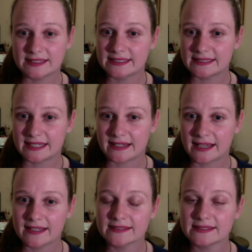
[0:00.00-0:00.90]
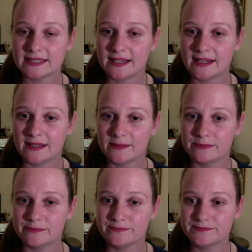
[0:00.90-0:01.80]
This is in our house,
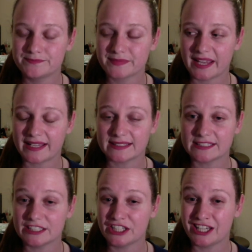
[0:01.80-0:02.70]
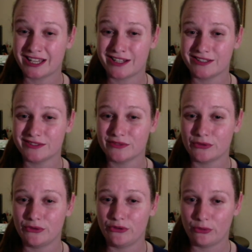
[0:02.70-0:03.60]
and you can't
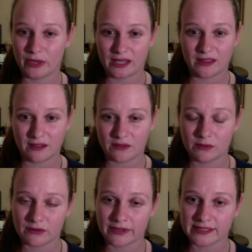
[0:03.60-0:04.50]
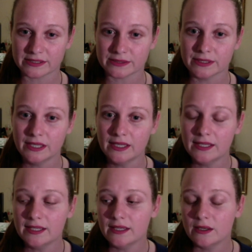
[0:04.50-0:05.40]
do anything to a rental.
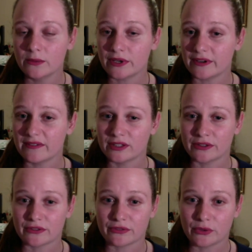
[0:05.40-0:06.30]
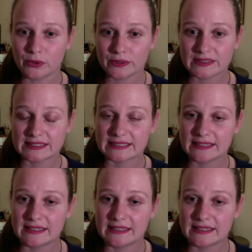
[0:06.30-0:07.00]
We don't have a lot of hooks.